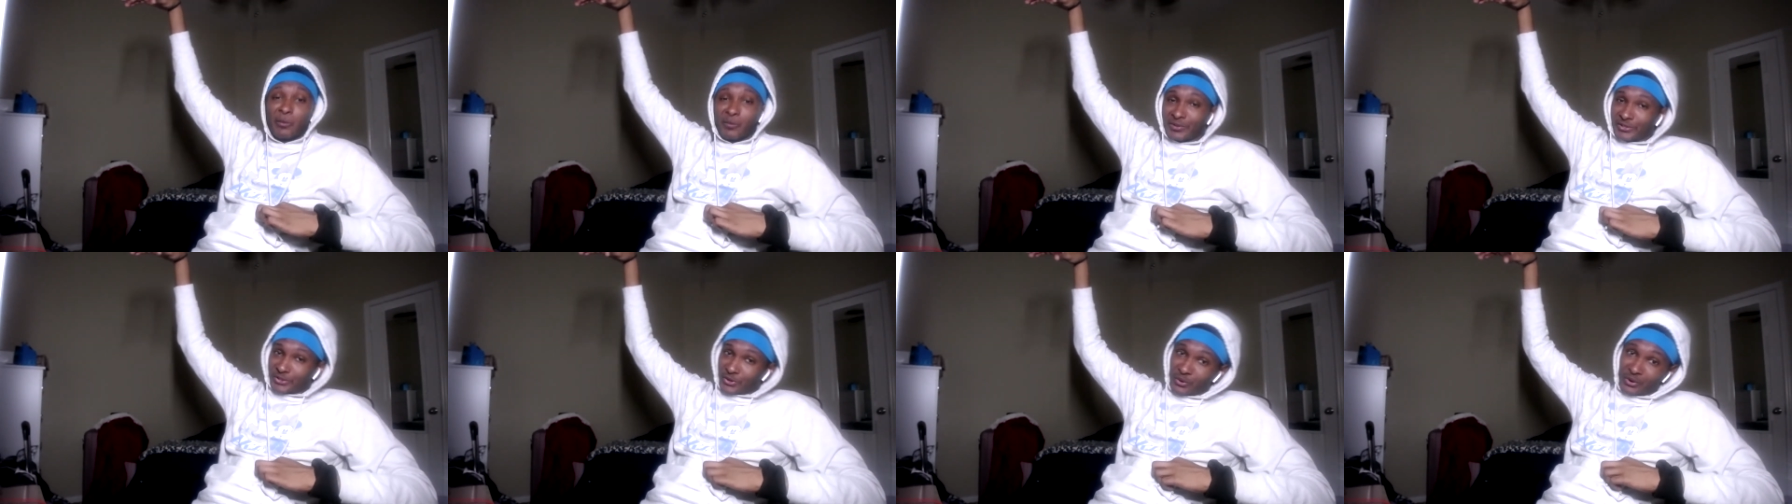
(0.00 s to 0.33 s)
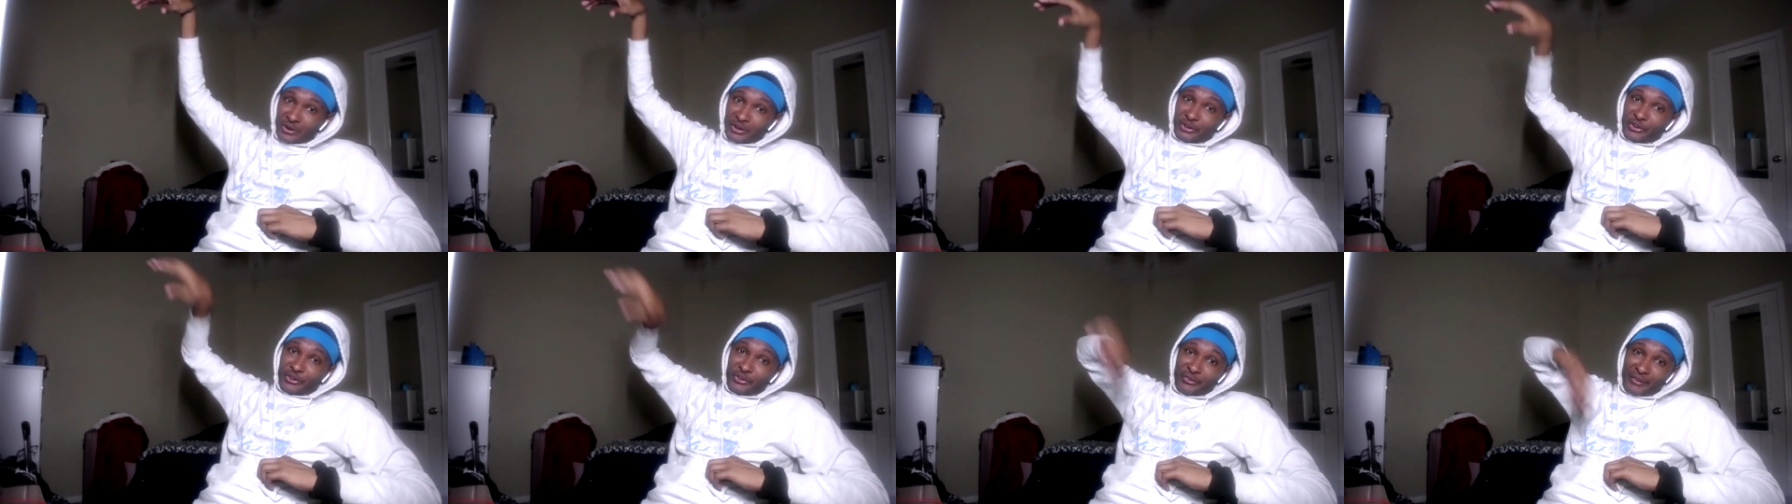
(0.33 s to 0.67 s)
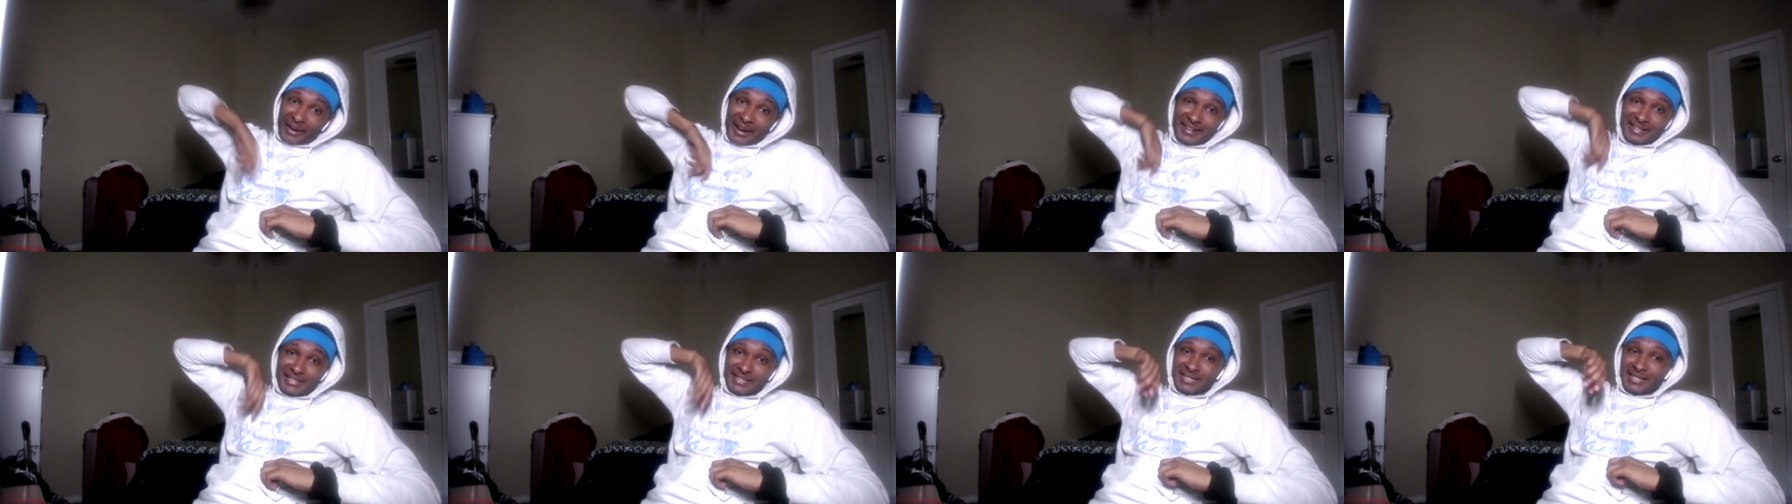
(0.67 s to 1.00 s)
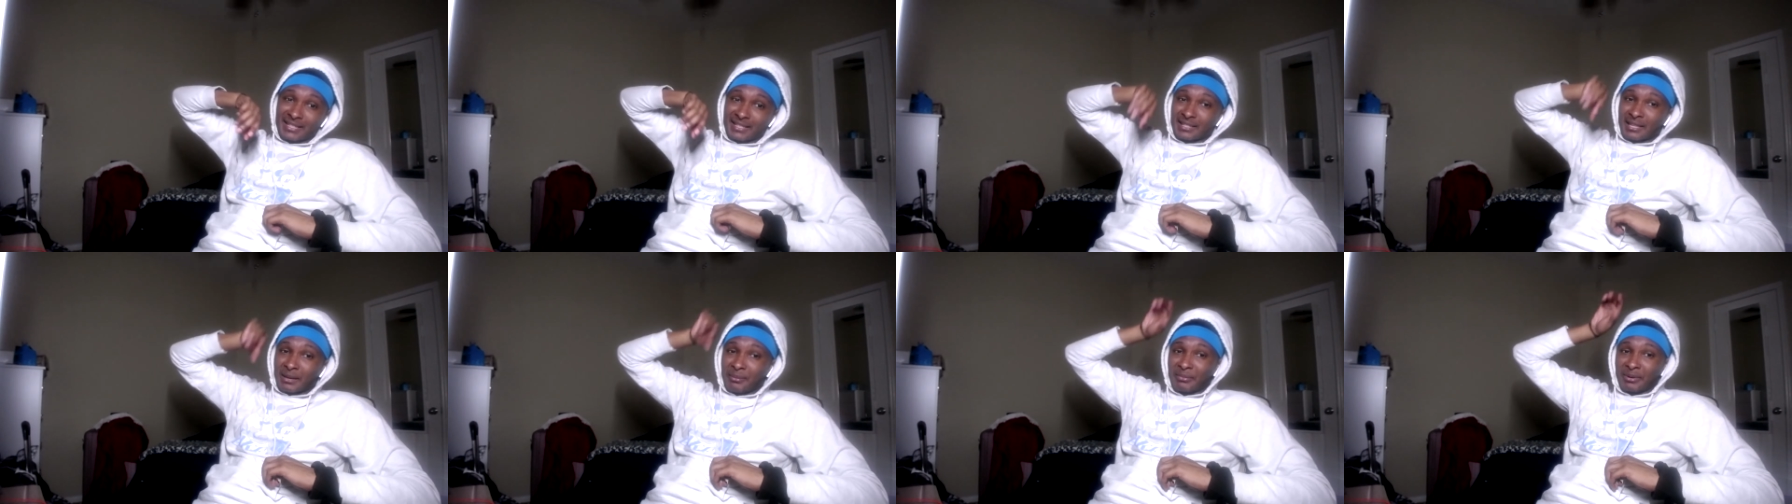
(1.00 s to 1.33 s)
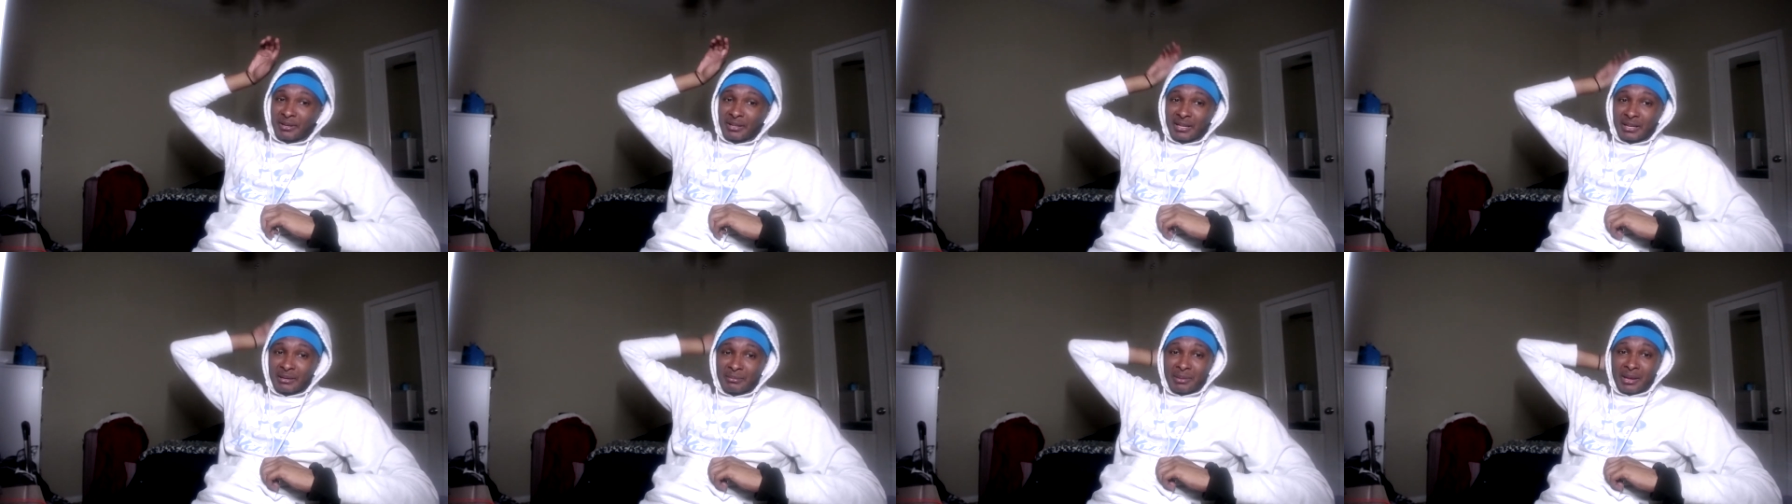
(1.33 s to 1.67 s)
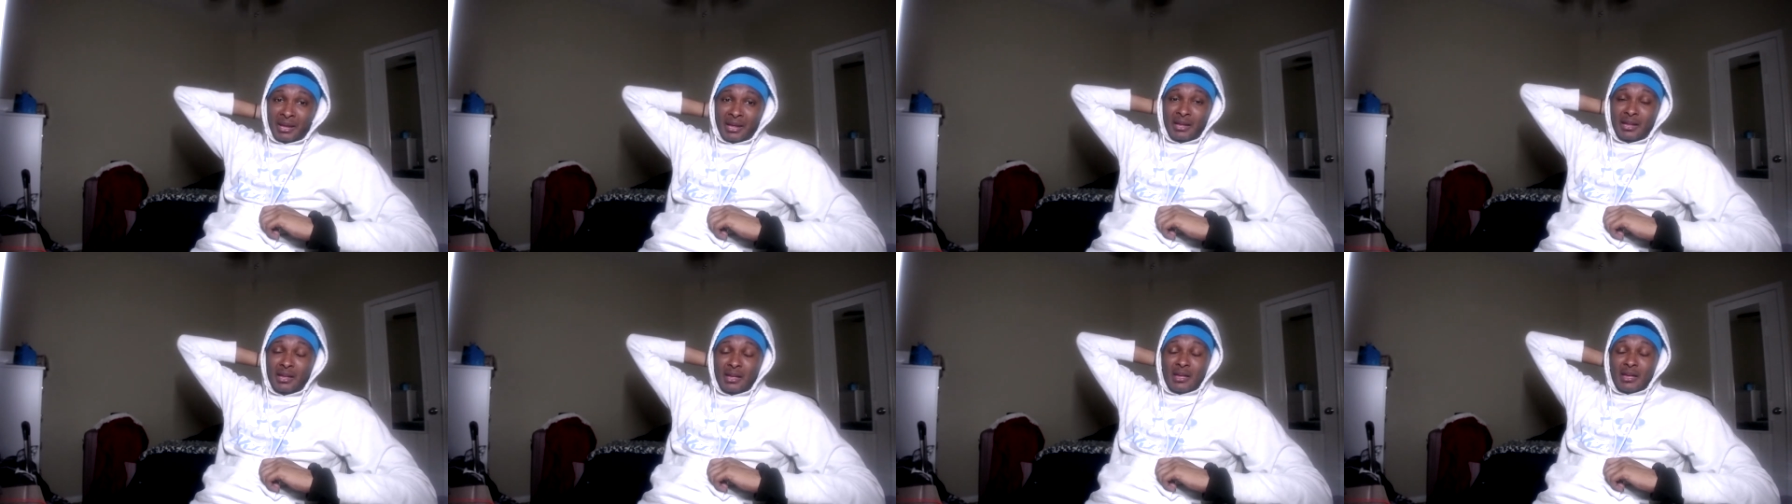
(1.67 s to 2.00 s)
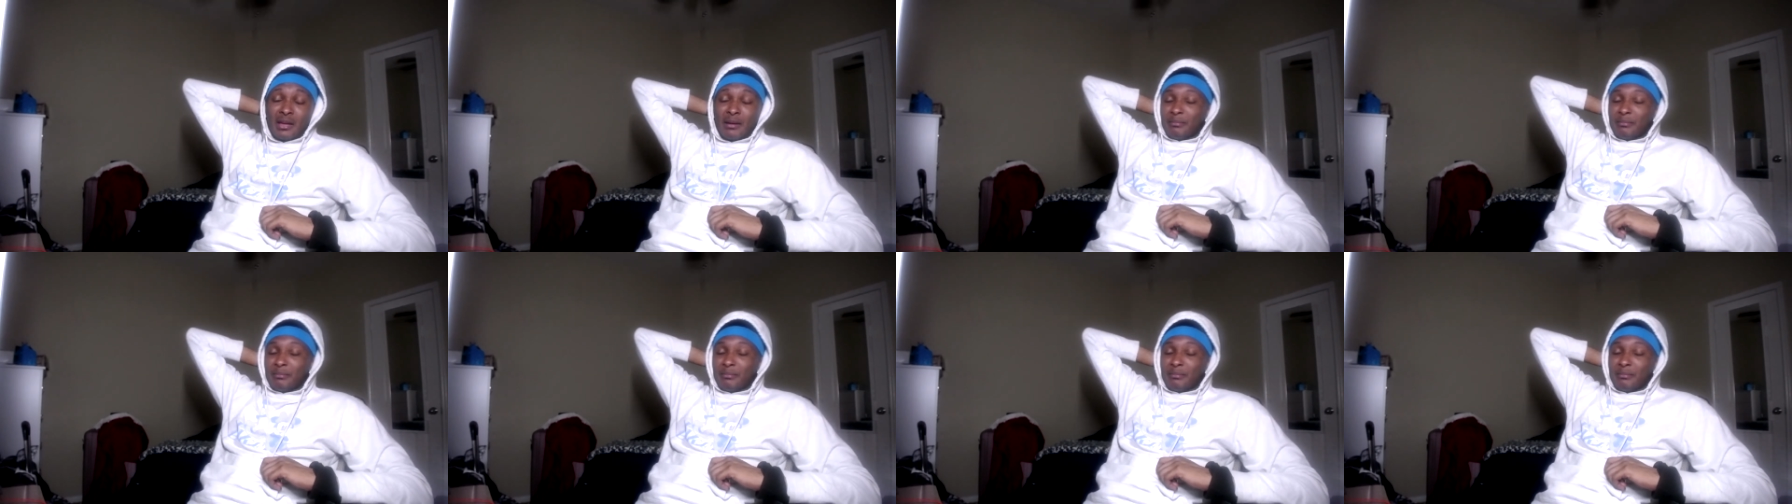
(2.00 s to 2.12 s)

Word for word: was going crazy this summer league, man.